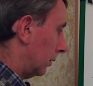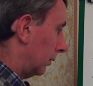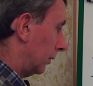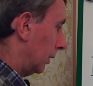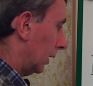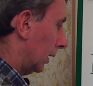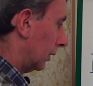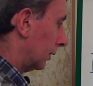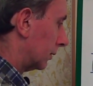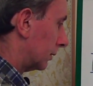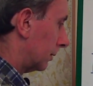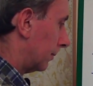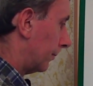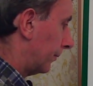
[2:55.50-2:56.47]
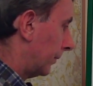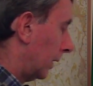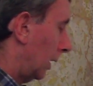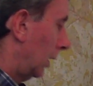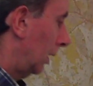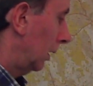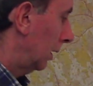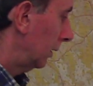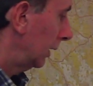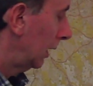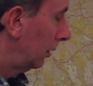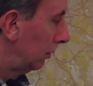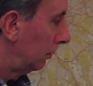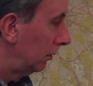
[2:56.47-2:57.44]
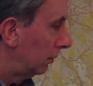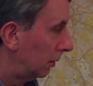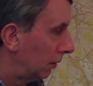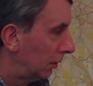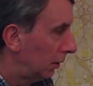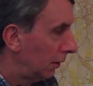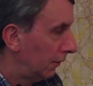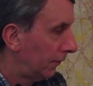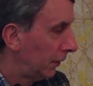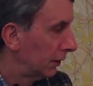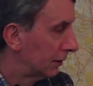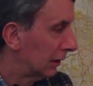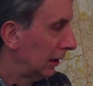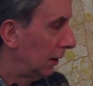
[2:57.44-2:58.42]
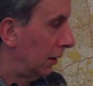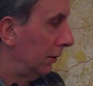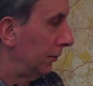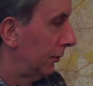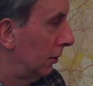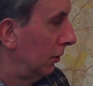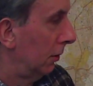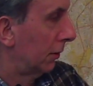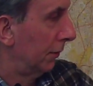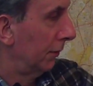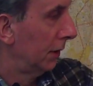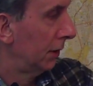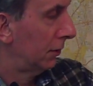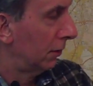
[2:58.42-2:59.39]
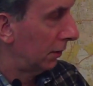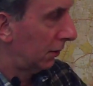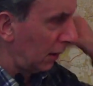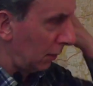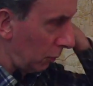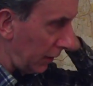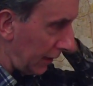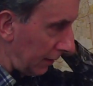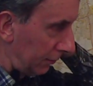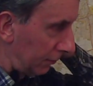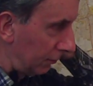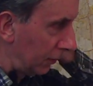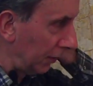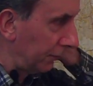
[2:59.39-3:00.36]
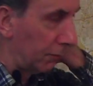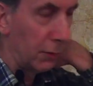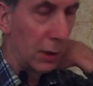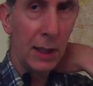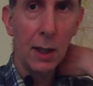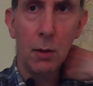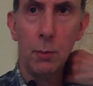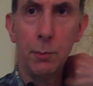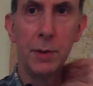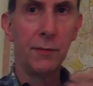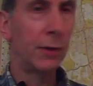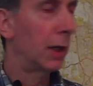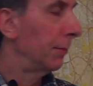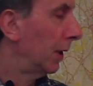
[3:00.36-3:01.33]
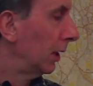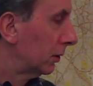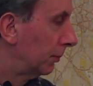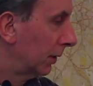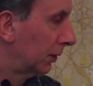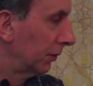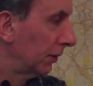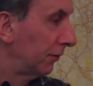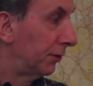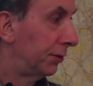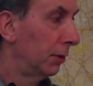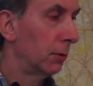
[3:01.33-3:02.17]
dx. Now, at first glance, you look at this and you think, well, that doesn't really help me very much because I've still